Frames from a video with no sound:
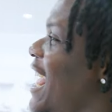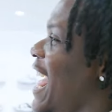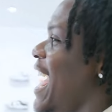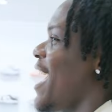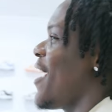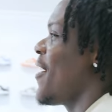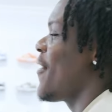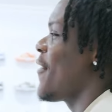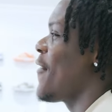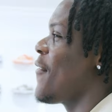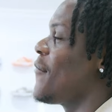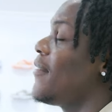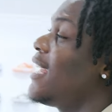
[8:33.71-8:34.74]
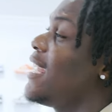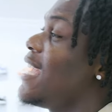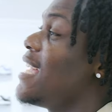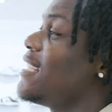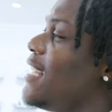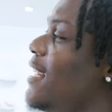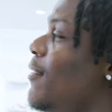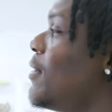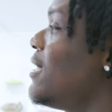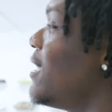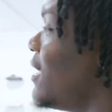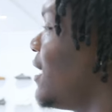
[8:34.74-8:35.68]
He has a
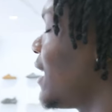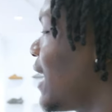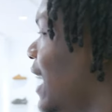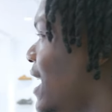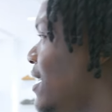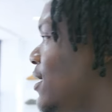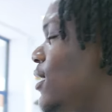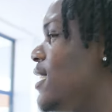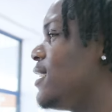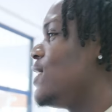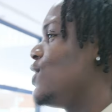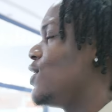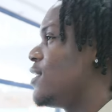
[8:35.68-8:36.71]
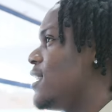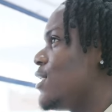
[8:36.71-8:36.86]
limited KSI edition.